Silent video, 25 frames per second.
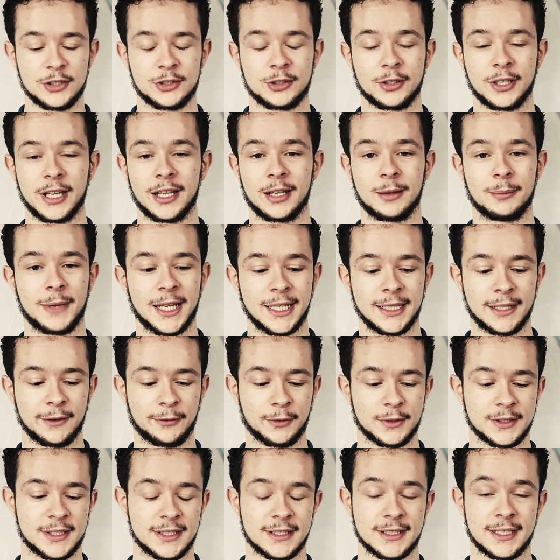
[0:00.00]
So yeah, the main
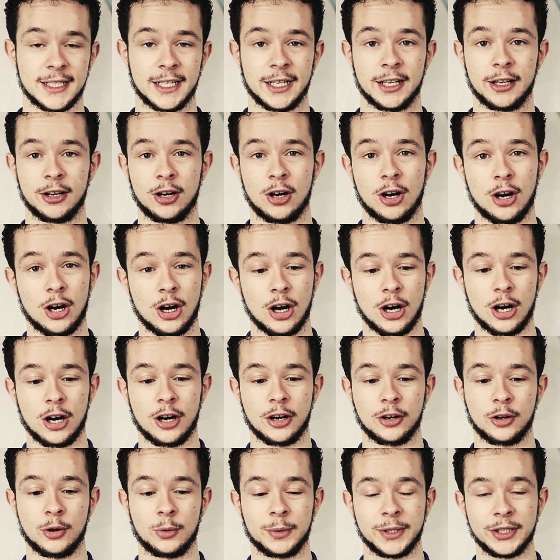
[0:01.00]
differences here
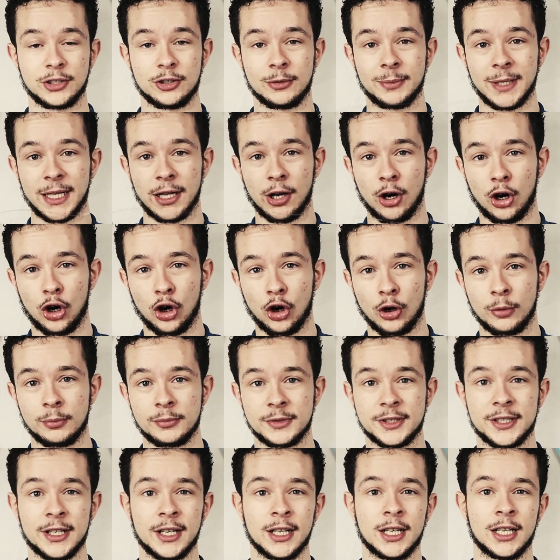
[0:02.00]
are going to be the
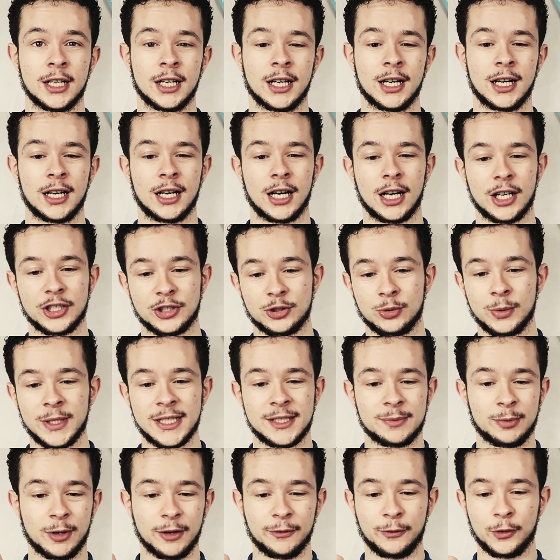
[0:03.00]
ohms. A
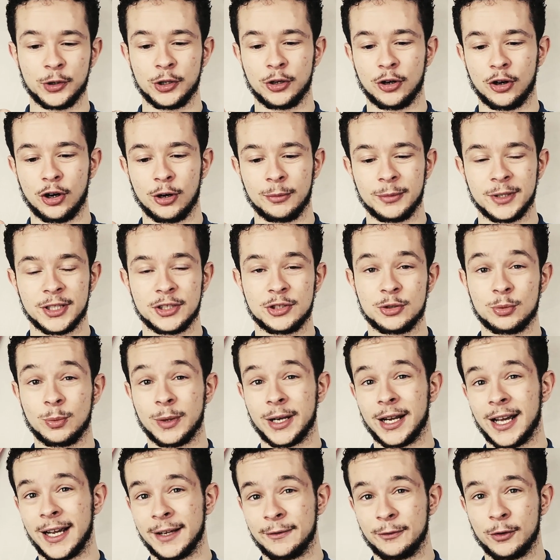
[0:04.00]
sweet spot for your ohmage
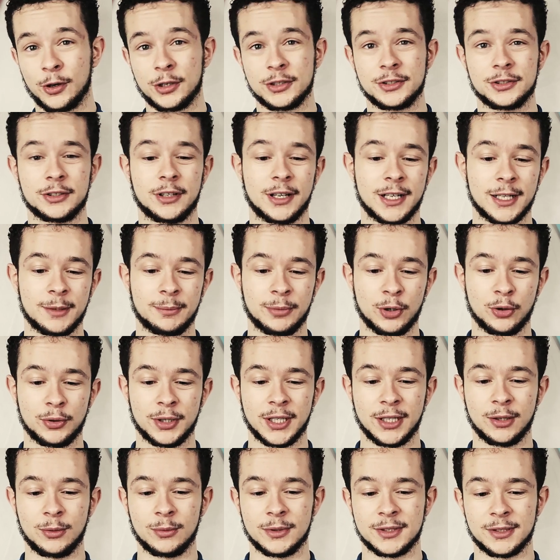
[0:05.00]
when I first started
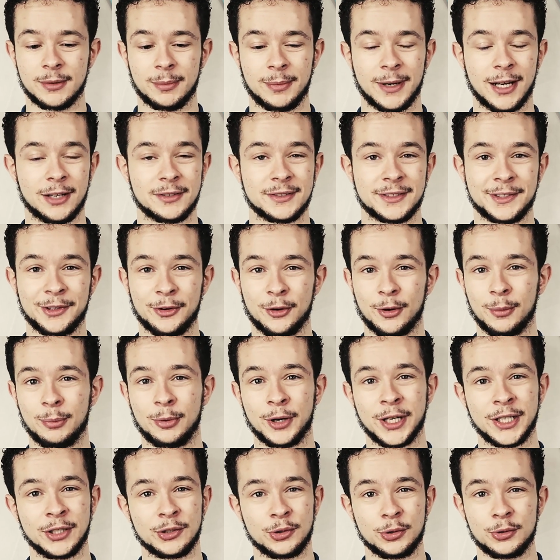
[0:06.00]
building was about
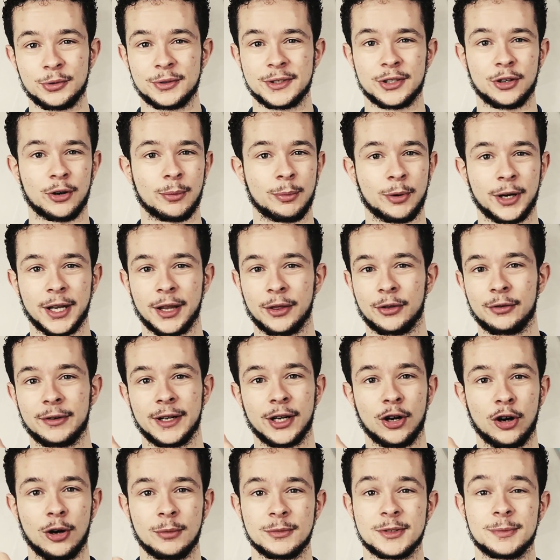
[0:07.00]
0.2, 0.3
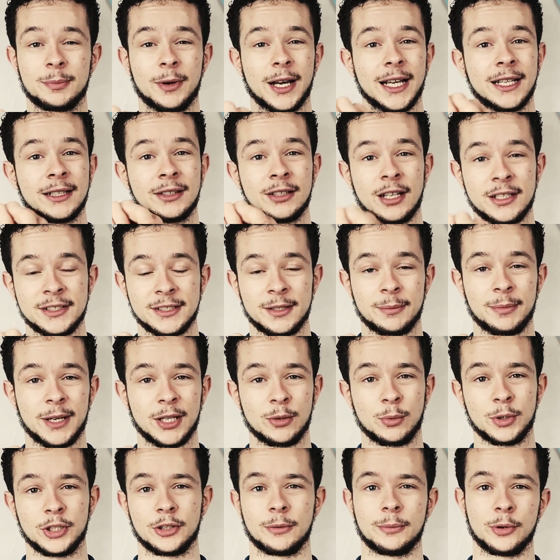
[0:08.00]
ohms, but it does
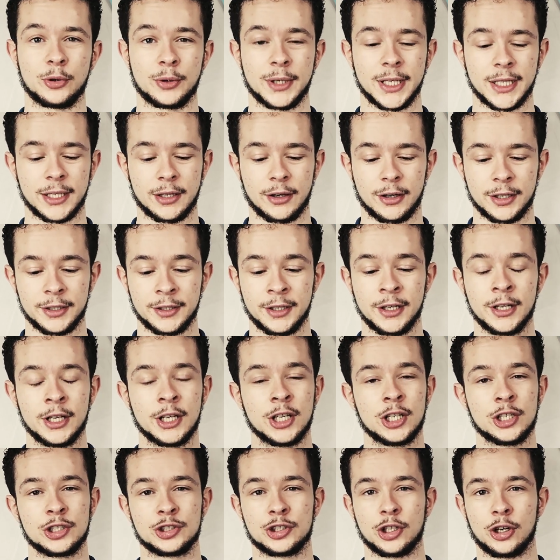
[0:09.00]
depend what you're building it on.
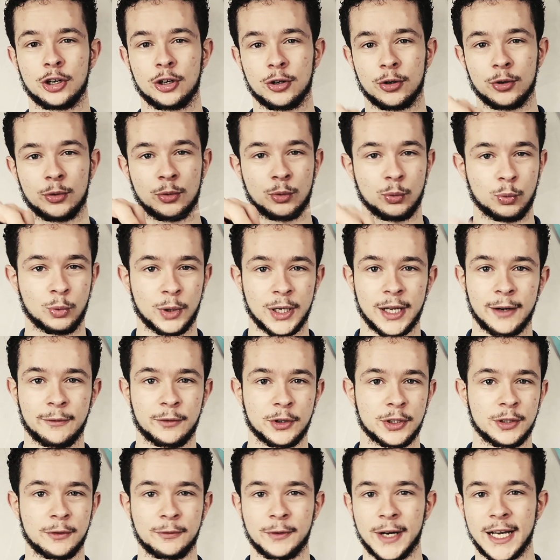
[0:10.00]
So
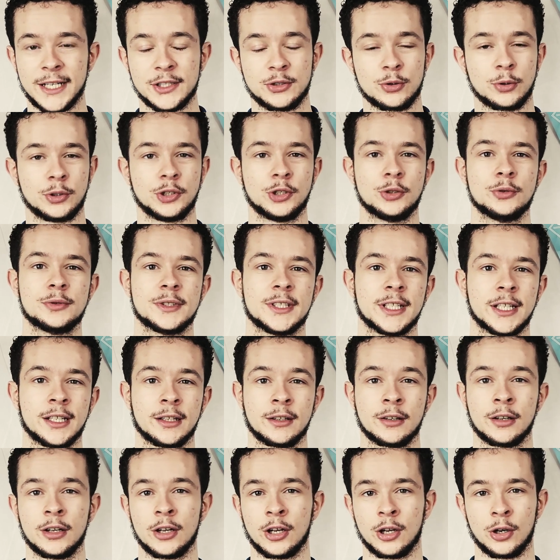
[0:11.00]
whatever device you're
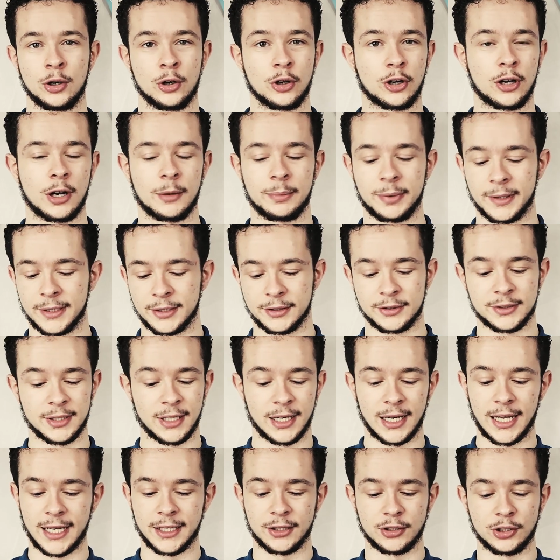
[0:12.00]
using, look up
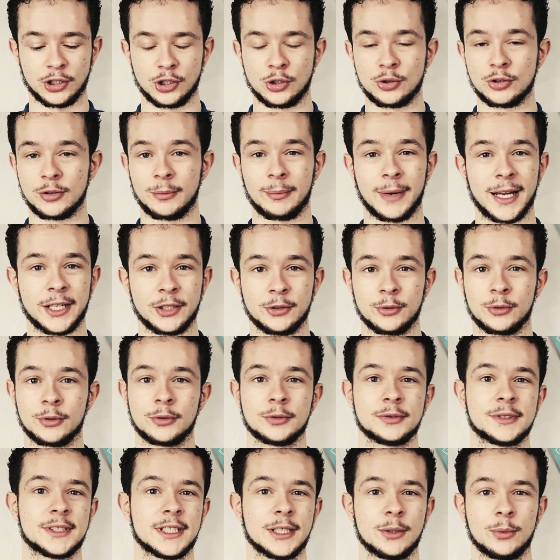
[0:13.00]
into like the user
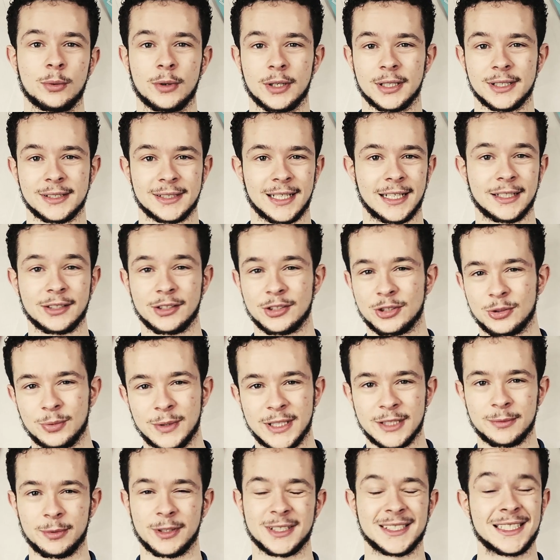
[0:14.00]
manual, see what is like the
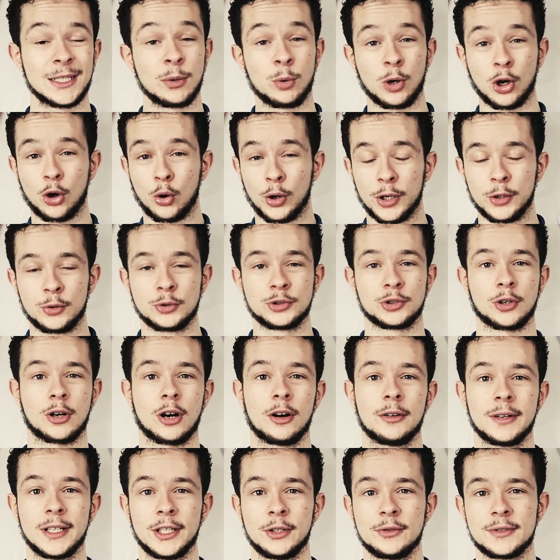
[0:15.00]
sweet spot. See what coils you're
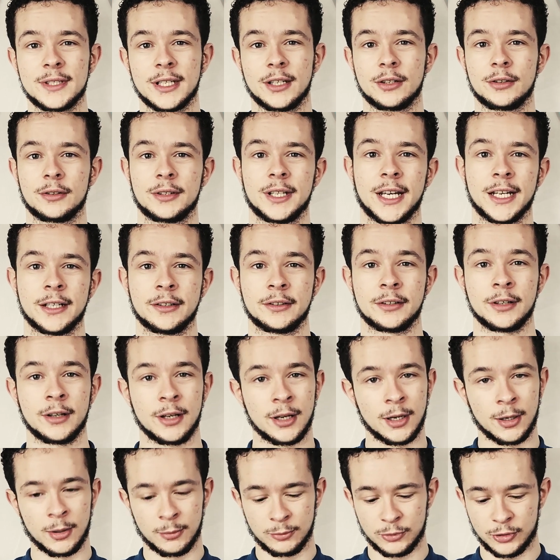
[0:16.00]
currently using in your tank.
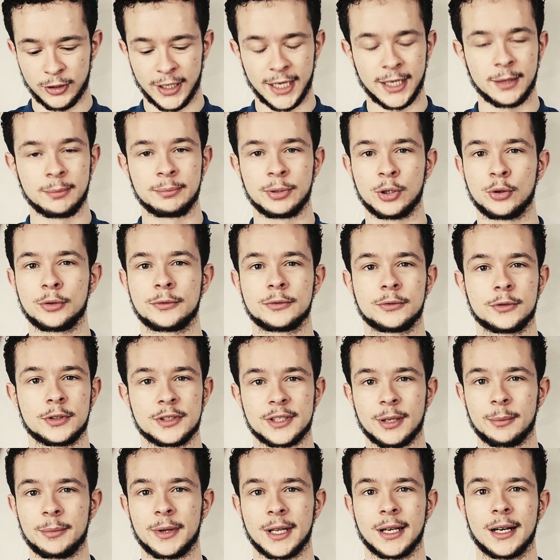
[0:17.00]
Try and build
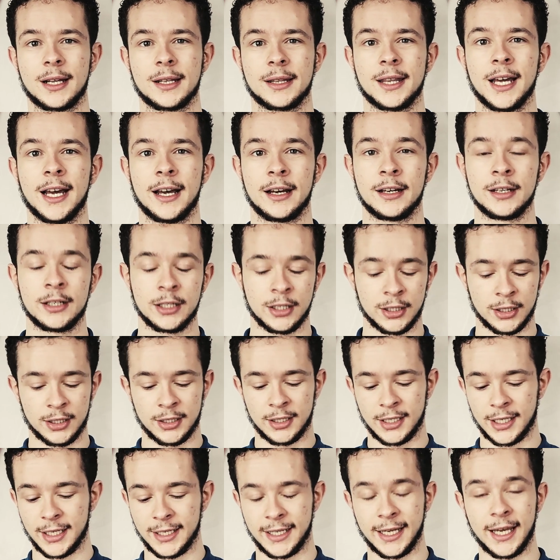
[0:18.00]
to something like that.
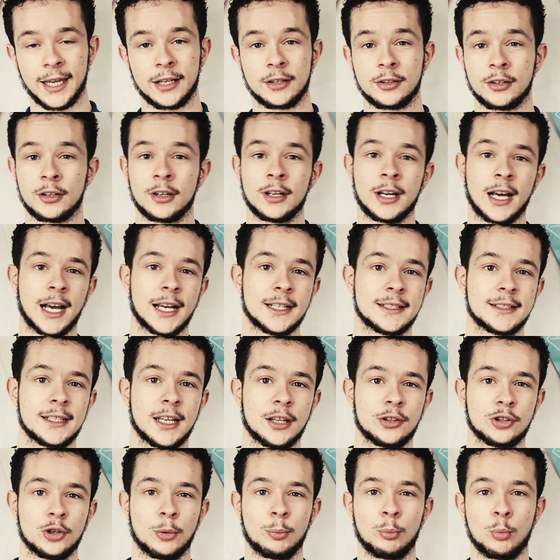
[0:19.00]
Again, I
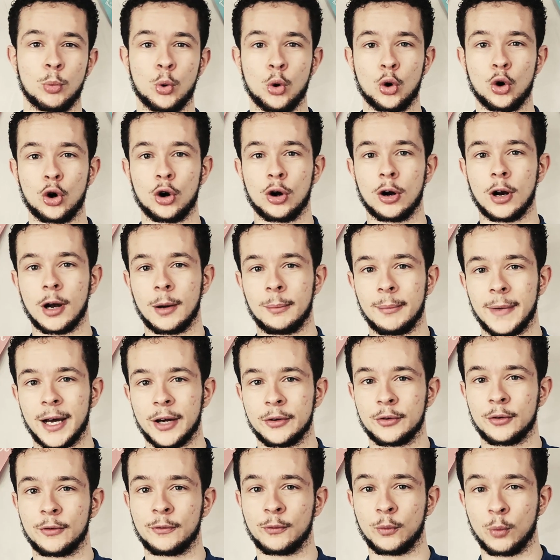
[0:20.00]
said the more
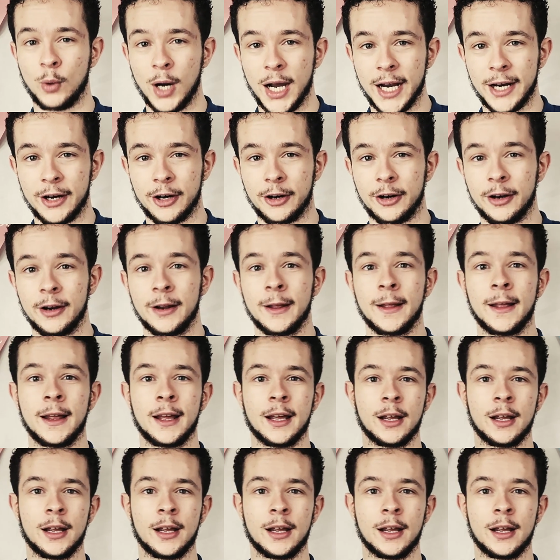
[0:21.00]
amount of wire,